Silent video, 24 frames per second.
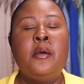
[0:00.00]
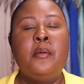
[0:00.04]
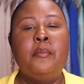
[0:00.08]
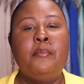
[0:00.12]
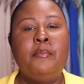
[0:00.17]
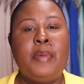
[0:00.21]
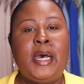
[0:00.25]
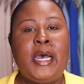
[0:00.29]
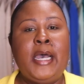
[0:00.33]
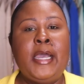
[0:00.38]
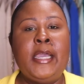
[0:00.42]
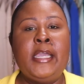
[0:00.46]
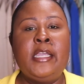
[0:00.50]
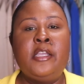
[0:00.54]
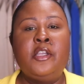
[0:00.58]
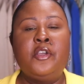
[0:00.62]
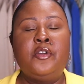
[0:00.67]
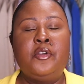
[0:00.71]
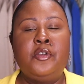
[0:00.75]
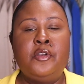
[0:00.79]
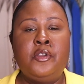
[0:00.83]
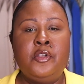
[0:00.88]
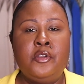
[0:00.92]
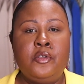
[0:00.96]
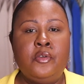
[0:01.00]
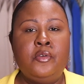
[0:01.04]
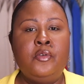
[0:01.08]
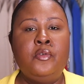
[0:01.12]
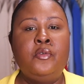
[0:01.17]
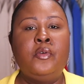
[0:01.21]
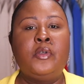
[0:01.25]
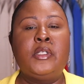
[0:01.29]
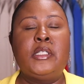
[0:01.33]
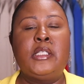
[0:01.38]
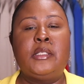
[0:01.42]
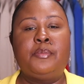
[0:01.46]
buying your
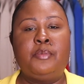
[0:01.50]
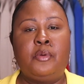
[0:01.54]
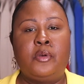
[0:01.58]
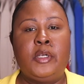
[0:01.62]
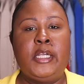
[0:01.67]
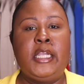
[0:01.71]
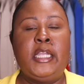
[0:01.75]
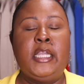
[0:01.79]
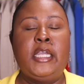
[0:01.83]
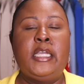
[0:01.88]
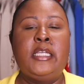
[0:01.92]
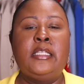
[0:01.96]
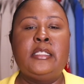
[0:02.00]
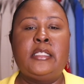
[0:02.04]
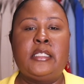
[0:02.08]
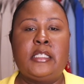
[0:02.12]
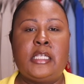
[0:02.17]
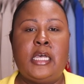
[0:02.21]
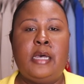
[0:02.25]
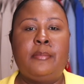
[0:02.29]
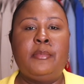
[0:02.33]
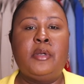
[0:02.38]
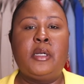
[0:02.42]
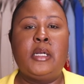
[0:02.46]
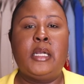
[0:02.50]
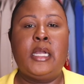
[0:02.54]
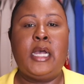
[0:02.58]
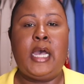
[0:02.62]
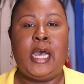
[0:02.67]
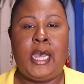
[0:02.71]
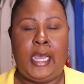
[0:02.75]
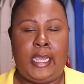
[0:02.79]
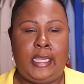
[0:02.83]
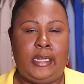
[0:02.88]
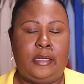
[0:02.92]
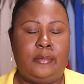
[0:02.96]
new spring and summer
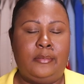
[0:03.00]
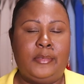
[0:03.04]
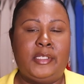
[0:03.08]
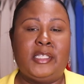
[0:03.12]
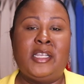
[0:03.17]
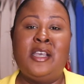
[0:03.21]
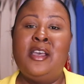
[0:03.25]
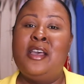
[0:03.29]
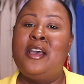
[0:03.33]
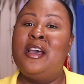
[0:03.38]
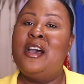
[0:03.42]
items.